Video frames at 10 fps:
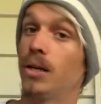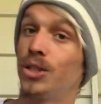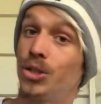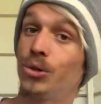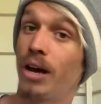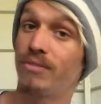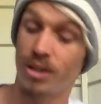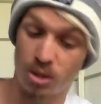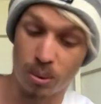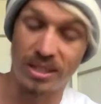Should have
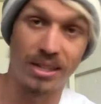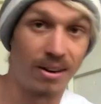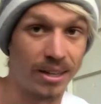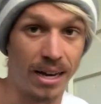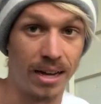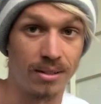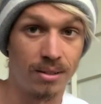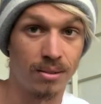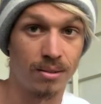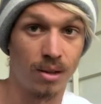done 29Ks
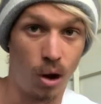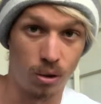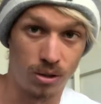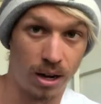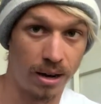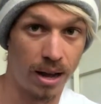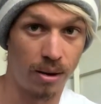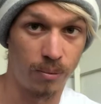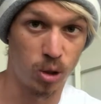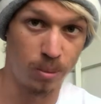on Sunday,
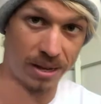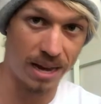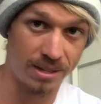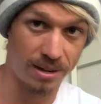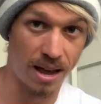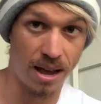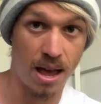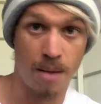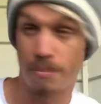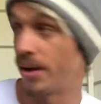which will be yesterday,
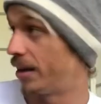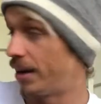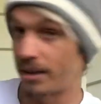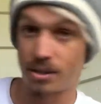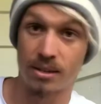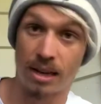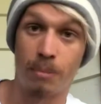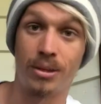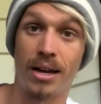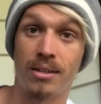but it's a couple
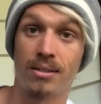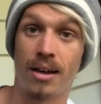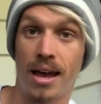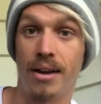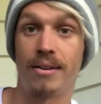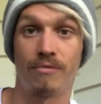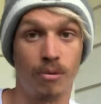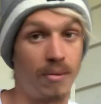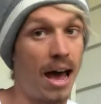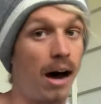days ahead from
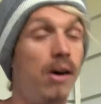now.